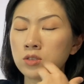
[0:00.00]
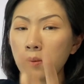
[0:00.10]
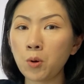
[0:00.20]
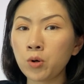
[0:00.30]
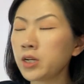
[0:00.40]

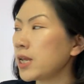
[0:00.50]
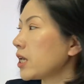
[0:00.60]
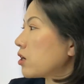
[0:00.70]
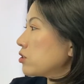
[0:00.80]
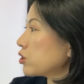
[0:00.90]
subordinating
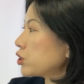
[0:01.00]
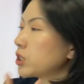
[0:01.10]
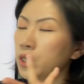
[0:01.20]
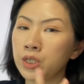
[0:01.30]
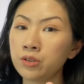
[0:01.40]
conjunction
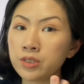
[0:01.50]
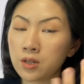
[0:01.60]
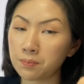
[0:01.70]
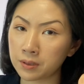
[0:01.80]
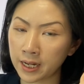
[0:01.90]
who is
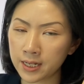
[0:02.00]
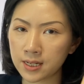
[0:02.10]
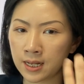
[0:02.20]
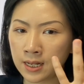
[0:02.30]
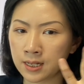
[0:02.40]
applied
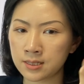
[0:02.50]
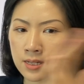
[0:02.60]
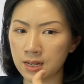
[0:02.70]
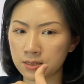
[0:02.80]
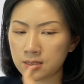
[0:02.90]
is
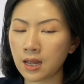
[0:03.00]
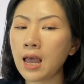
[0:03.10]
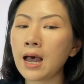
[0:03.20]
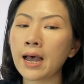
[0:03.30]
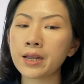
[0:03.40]
this:
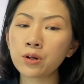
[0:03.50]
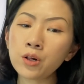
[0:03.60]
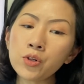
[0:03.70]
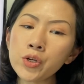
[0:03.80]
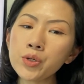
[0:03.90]
I
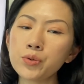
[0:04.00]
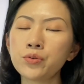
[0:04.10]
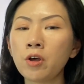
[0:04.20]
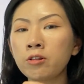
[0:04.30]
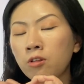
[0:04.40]
call you who
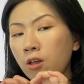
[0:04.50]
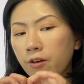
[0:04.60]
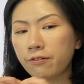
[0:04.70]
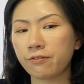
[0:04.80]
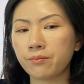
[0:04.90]
I
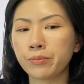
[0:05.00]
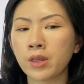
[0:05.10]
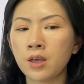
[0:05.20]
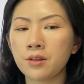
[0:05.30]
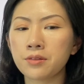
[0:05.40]
love.
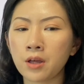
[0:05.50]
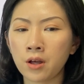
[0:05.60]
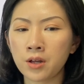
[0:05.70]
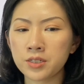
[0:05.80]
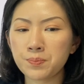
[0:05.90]

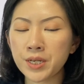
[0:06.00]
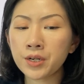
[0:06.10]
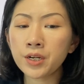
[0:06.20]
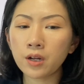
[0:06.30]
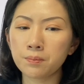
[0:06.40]
The
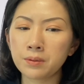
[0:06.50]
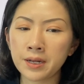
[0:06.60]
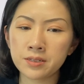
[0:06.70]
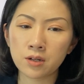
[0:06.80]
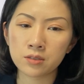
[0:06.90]
speaker
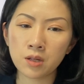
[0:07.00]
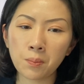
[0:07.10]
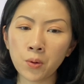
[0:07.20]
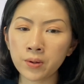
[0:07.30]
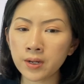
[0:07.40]
applies the
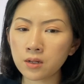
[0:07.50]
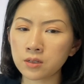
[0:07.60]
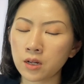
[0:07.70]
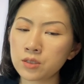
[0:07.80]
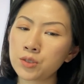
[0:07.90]
subordinate
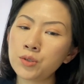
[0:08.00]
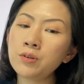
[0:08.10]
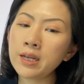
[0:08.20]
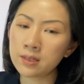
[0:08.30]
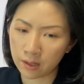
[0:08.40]
clause who
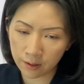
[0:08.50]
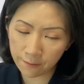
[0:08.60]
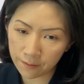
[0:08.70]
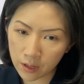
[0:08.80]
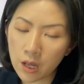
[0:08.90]
I love,
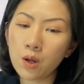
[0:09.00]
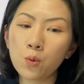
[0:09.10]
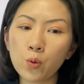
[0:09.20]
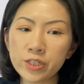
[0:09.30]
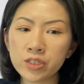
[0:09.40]

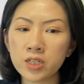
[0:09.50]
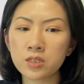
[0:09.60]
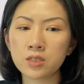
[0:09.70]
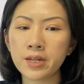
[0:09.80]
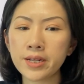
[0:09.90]
which
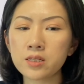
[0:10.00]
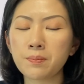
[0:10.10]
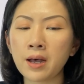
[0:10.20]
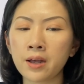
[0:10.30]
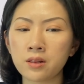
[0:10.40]
is linked
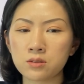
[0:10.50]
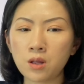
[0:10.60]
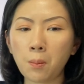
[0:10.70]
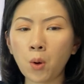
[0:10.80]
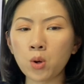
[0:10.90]
by the
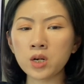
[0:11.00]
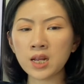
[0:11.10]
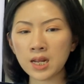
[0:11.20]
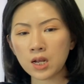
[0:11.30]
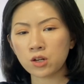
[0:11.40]

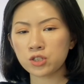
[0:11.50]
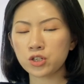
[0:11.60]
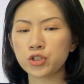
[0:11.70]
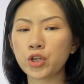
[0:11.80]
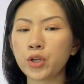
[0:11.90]
subordinating
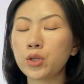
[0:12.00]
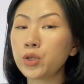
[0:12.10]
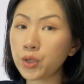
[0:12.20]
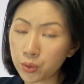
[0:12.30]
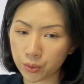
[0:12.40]
conjunction
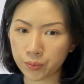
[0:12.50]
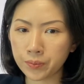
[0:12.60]
who